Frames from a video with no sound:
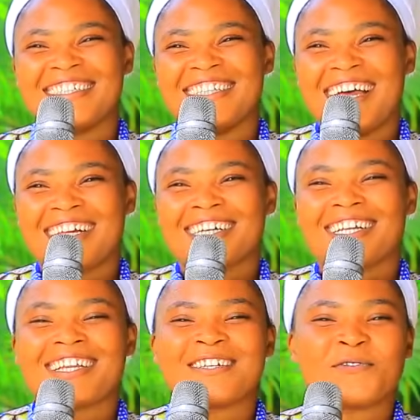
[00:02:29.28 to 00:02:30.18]
Nanjye
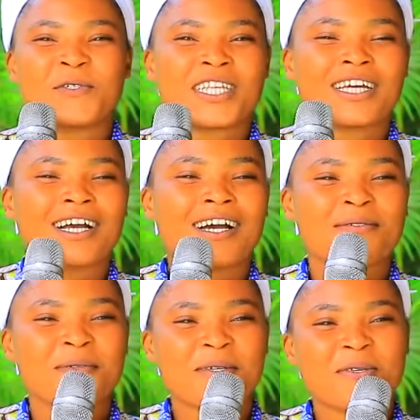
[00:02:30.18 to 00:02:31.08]
narivuze ngo
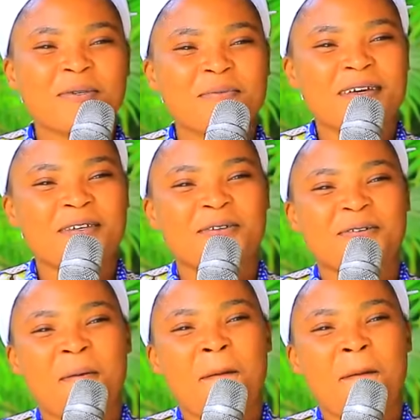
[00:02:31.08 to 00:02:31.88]
ahabwe icyubahiro.